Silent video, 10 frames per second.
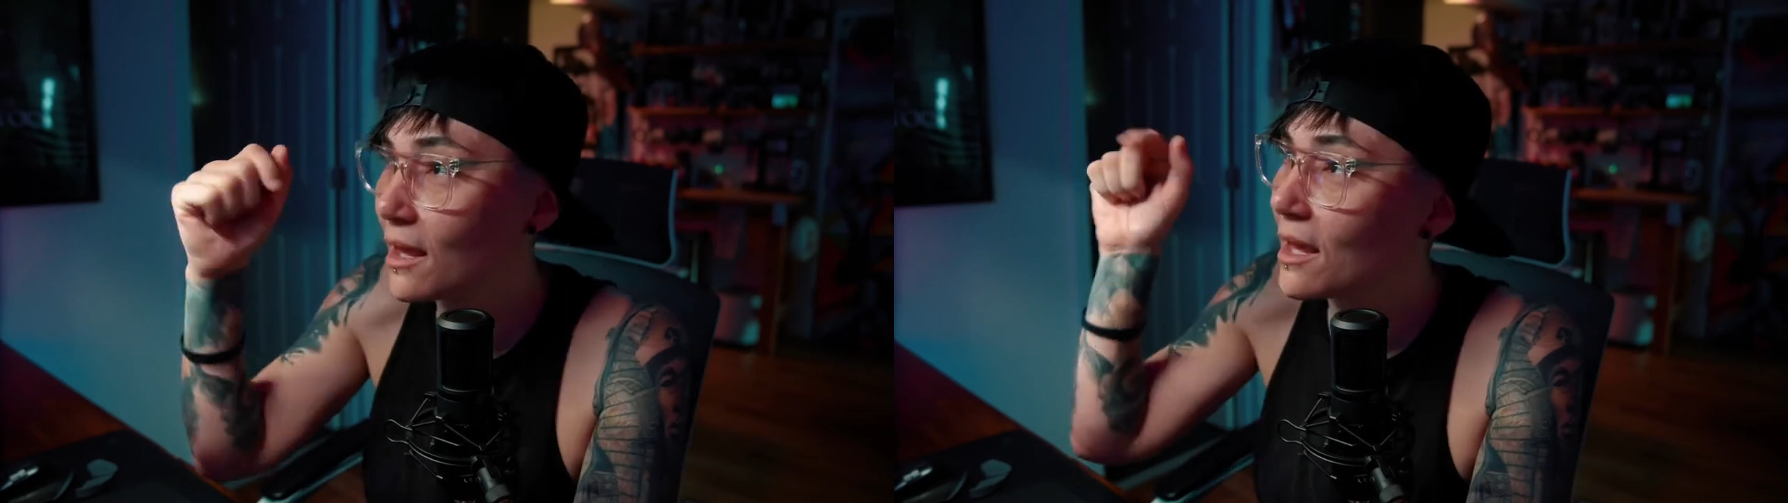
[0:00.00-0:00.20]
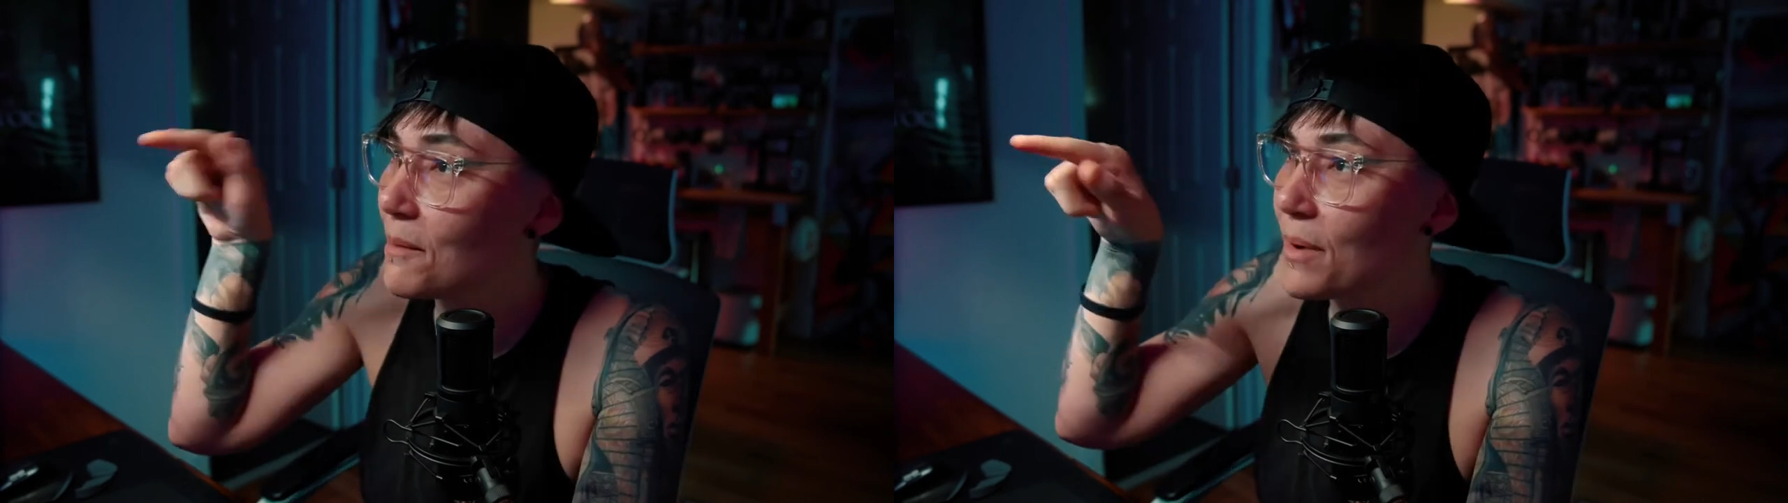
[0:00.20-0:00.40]

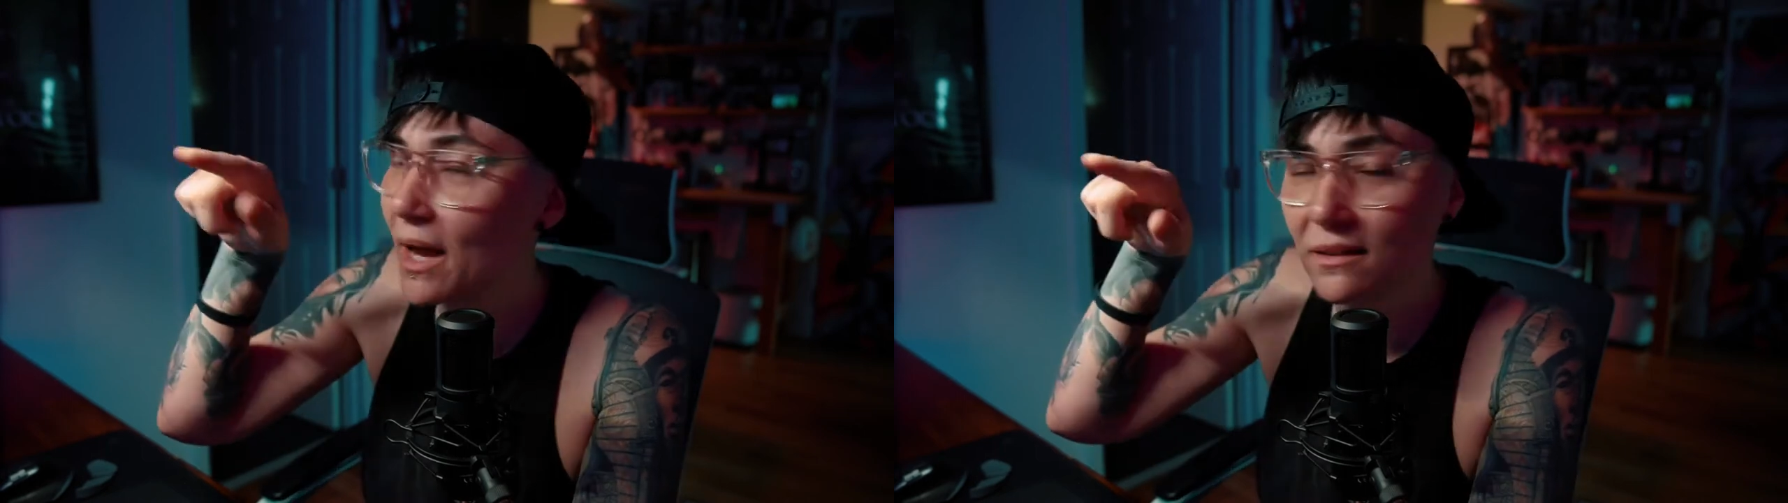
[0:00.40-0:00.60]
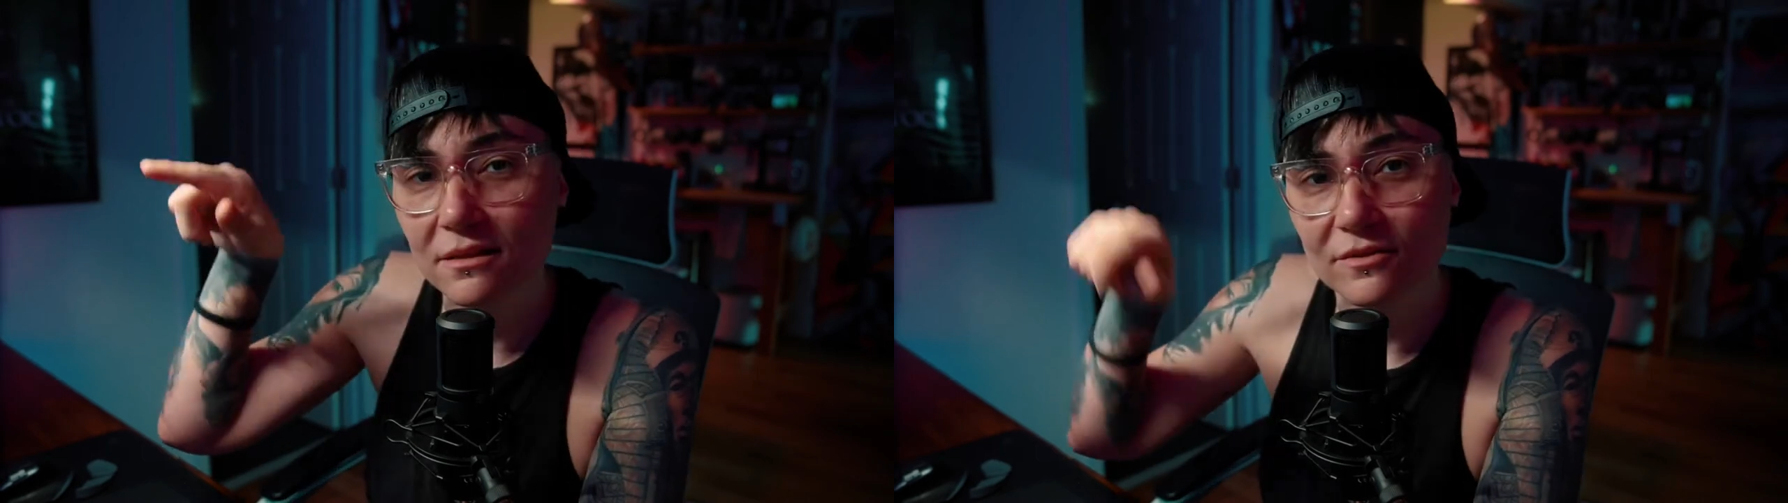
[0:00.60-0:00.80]
get
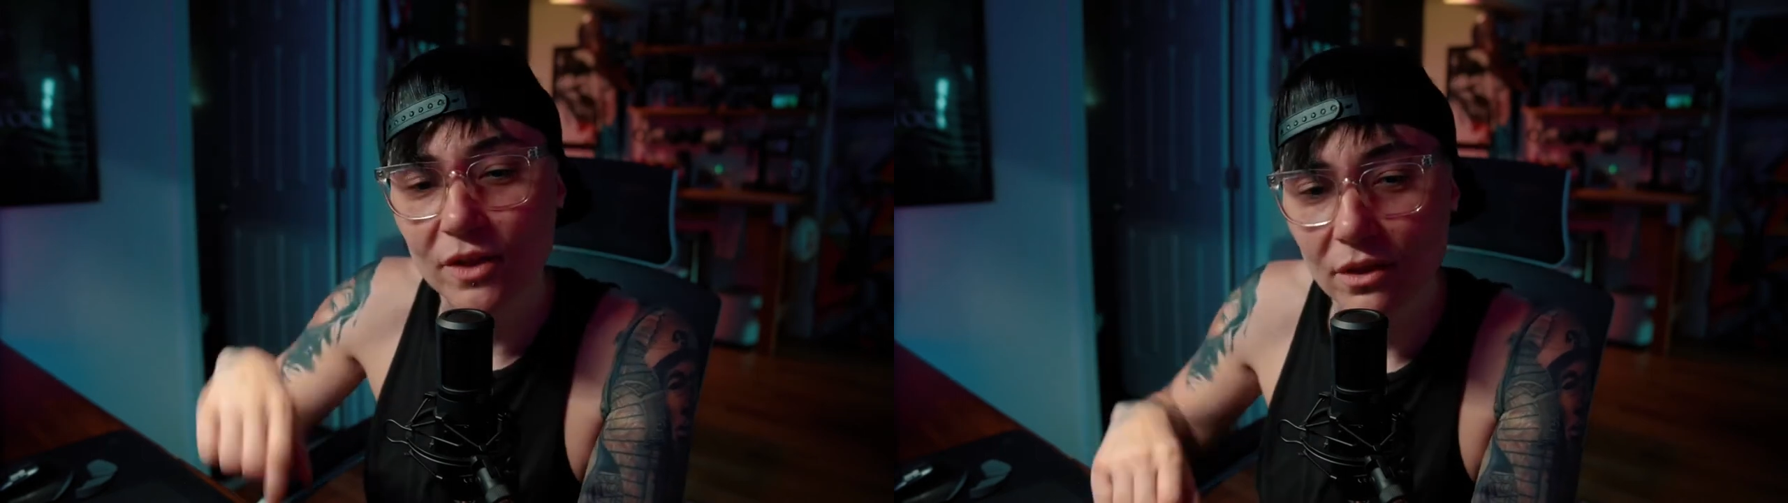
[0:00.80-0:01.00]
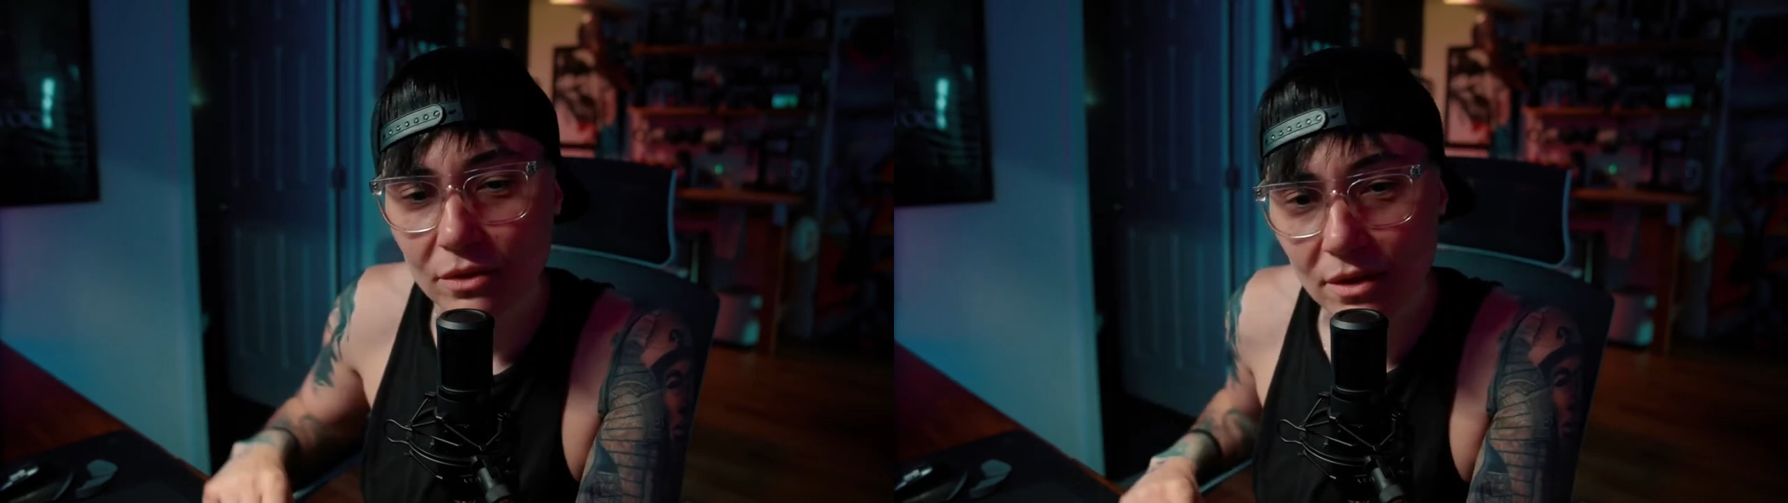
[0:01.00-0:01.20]
back to this
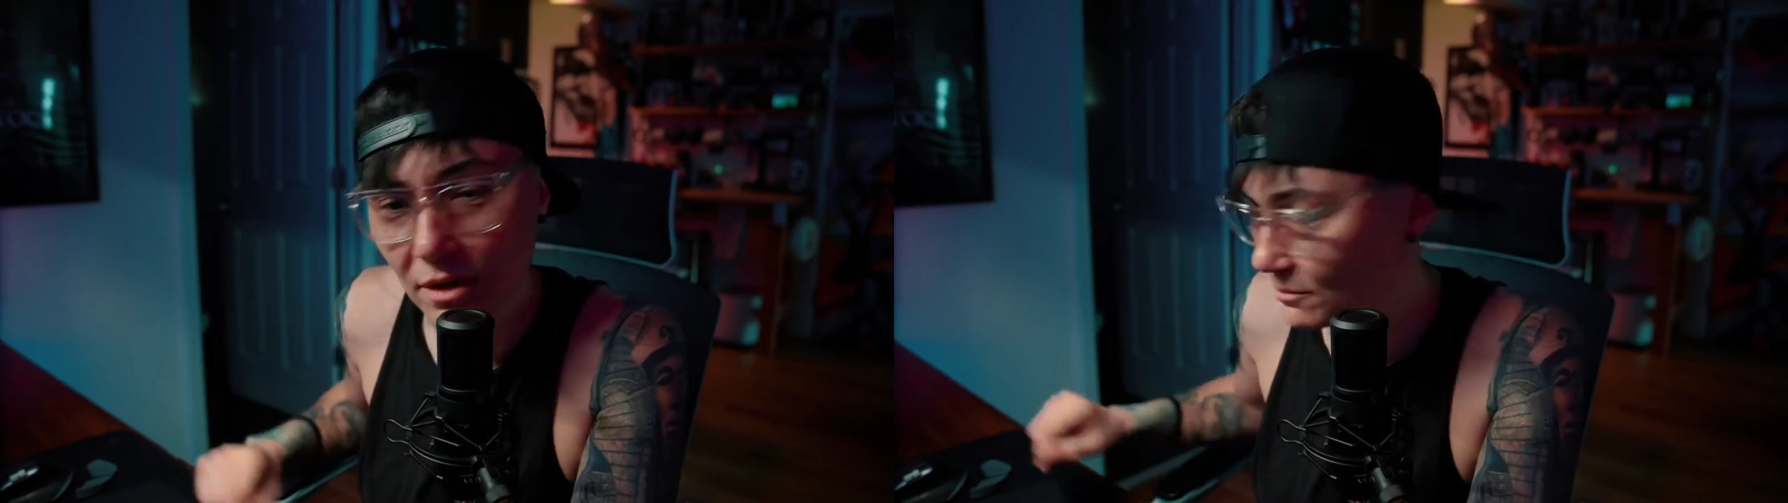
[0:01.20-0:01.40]
video that